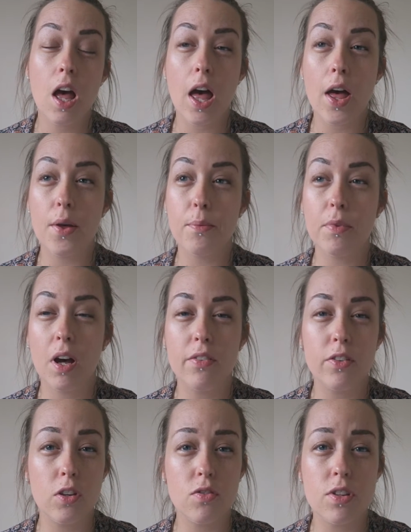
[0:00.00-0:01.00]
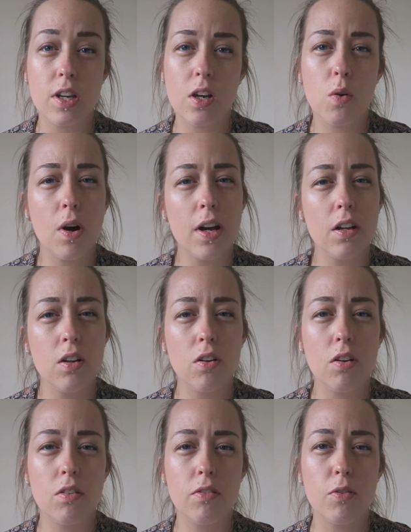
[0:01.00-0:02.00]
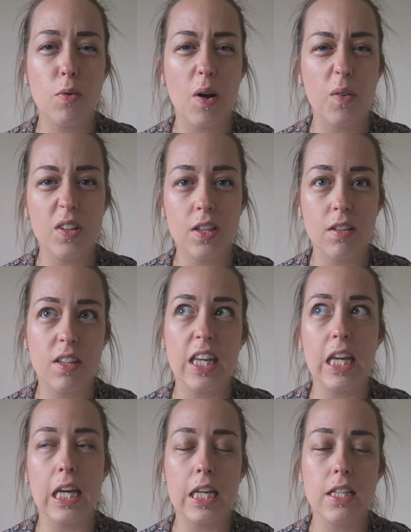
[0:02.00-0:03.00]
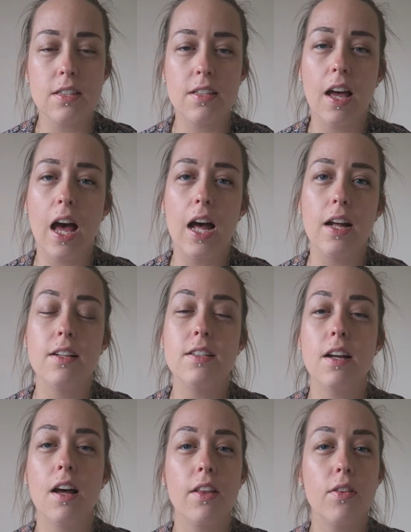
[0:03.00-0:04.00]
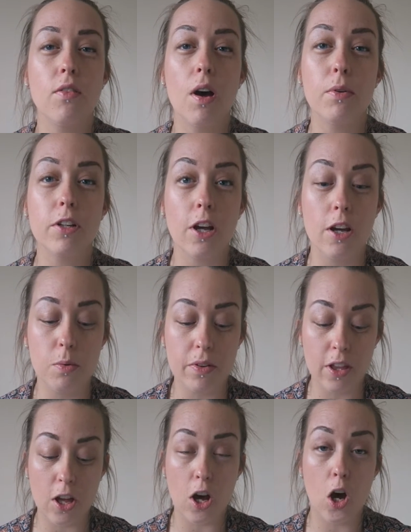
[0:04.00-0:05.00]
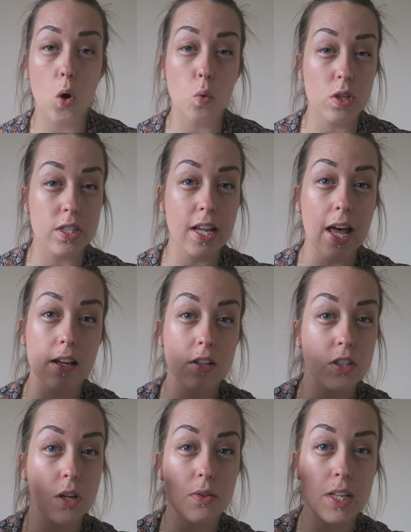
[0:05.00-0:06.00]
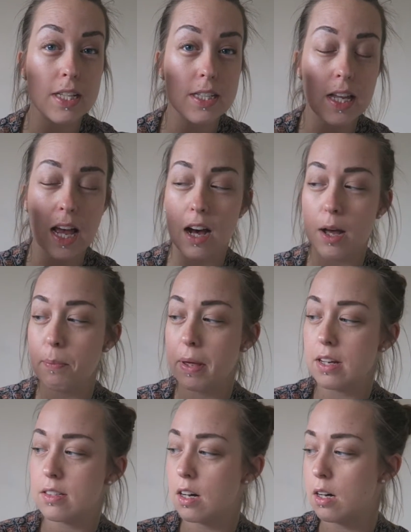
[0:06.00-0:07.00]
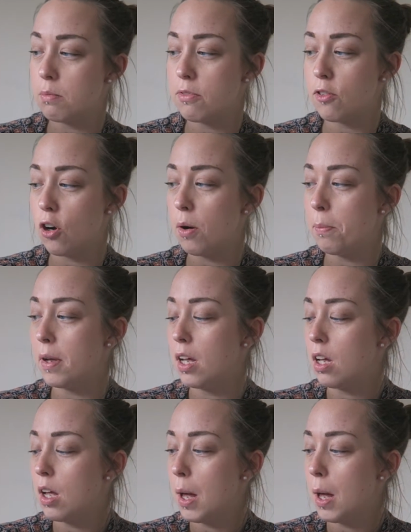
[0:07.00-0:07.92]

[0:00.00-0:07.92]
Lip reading: I've used it quite a lot throughout the years and I thought I would go with her whole set. So this set I picked up from